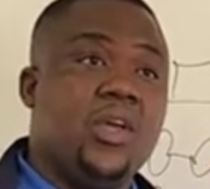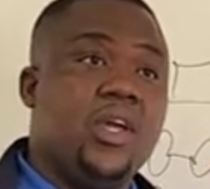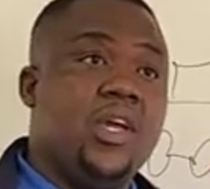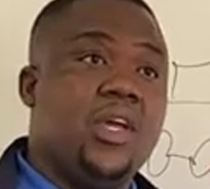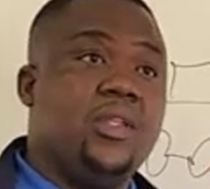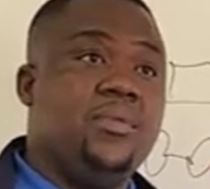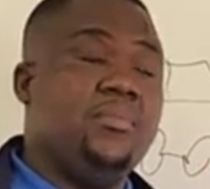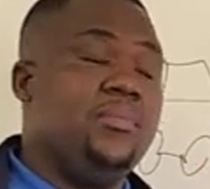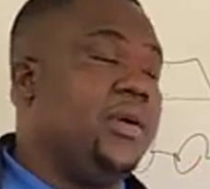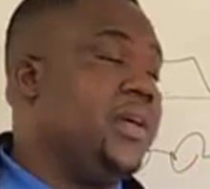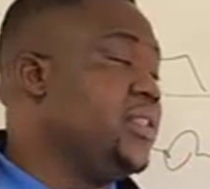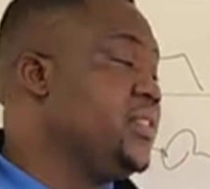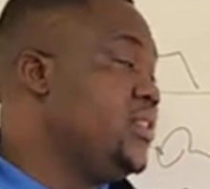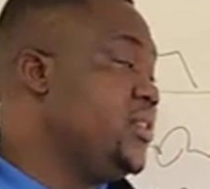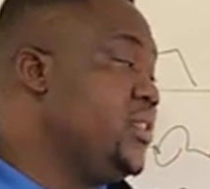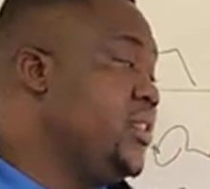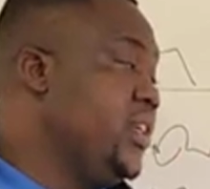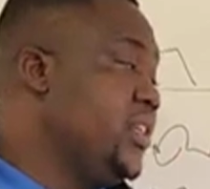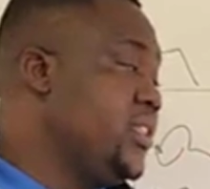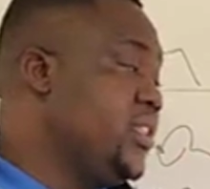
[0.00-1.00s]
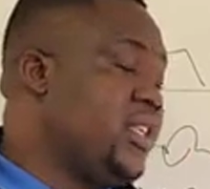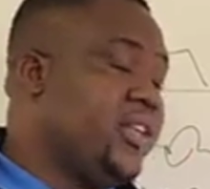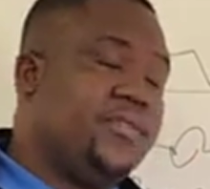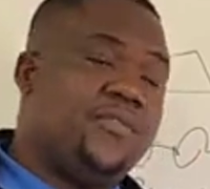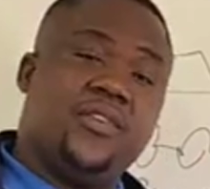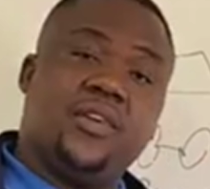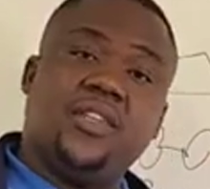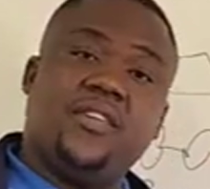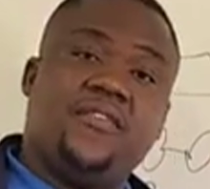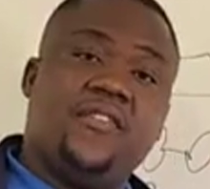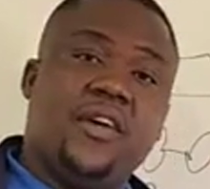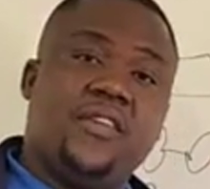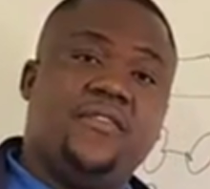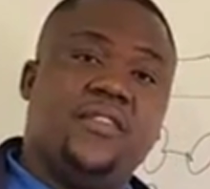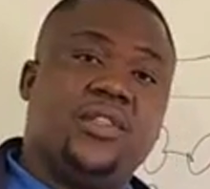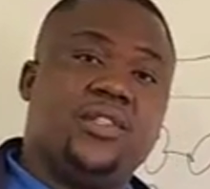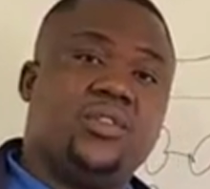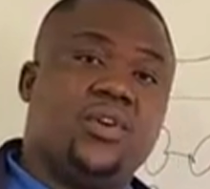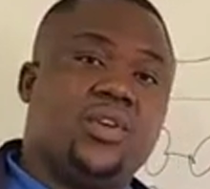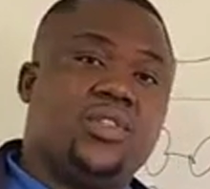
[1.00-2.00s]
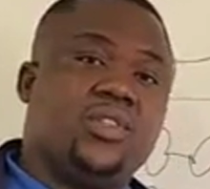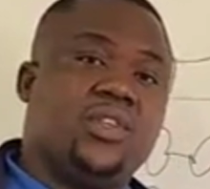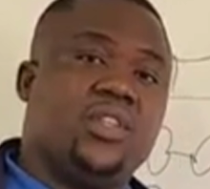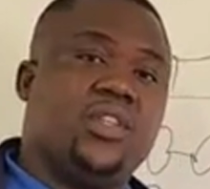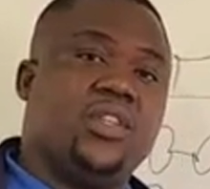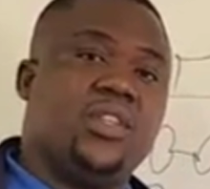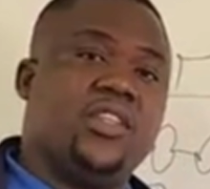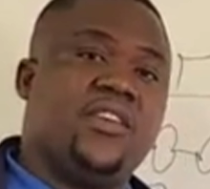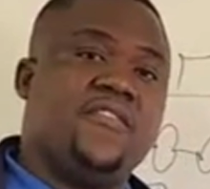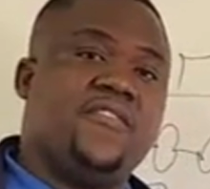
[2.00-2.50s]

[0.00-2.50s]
it means this 345 is also